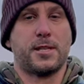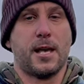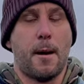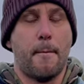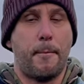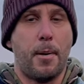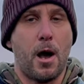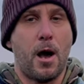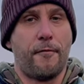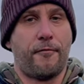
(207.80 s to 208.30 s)
at a
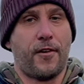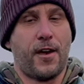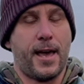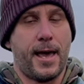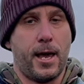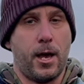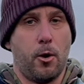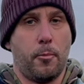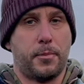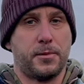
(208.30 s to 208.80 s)
perfect
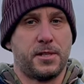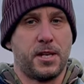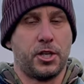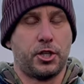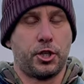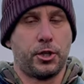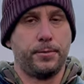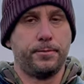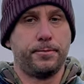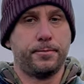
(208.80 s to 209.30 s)
heel
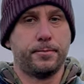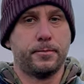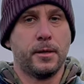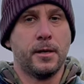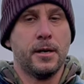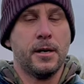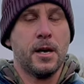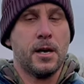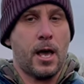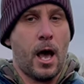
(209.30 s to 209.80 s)
position
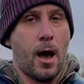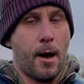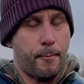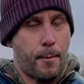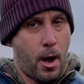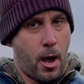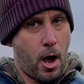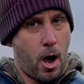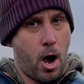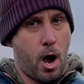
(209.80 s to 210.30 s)
and
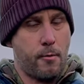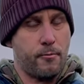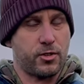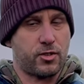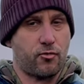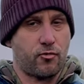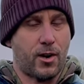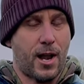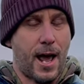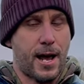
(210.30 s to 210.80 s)
my arm
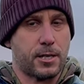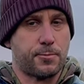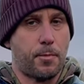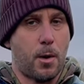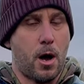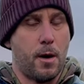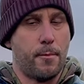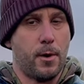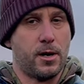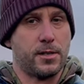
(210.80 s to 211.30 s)
is relaxed
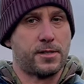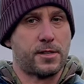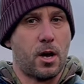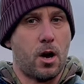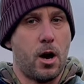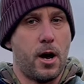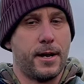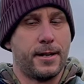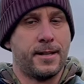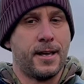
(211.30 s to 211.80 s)
by my
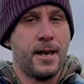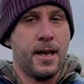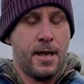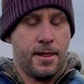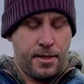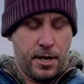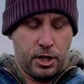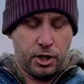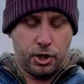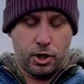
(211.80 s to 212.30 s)
side,
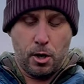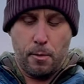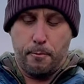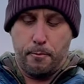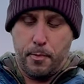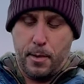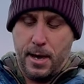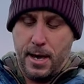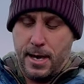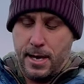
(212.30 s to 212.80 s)
there
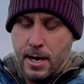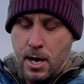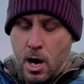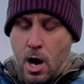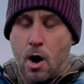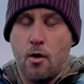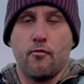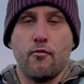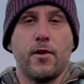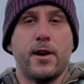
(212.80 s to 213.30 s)
should be
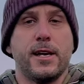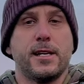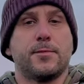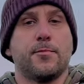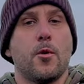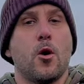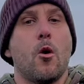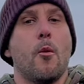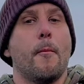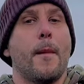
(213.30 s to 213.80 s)
a
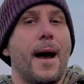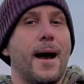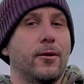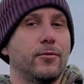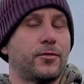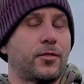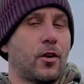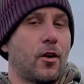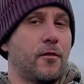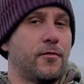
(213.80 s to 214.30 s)
reasonable
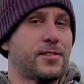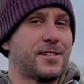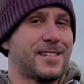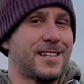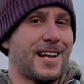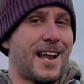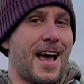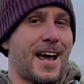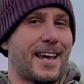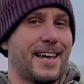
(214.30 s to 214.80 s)
amount of
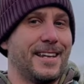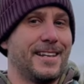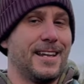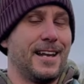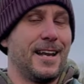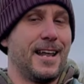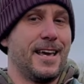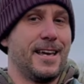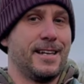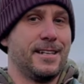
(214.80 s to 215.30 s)
slack in the
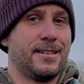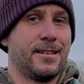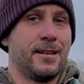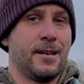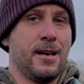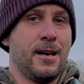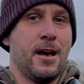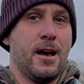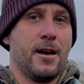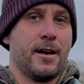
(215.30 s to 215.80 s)
lead.
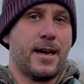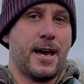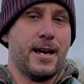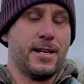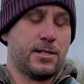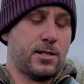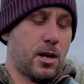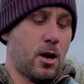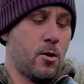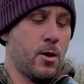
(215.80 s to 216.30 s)
Okay,
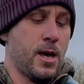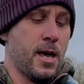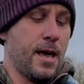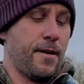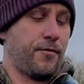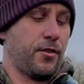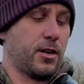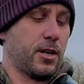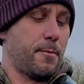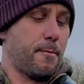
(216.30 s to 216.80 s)
so
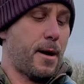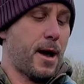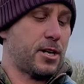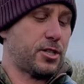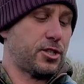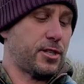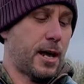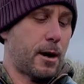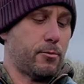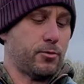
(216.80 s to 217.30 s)
if you can
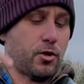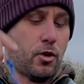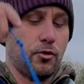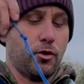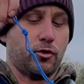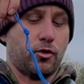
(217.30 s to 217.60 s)
imagine that was on the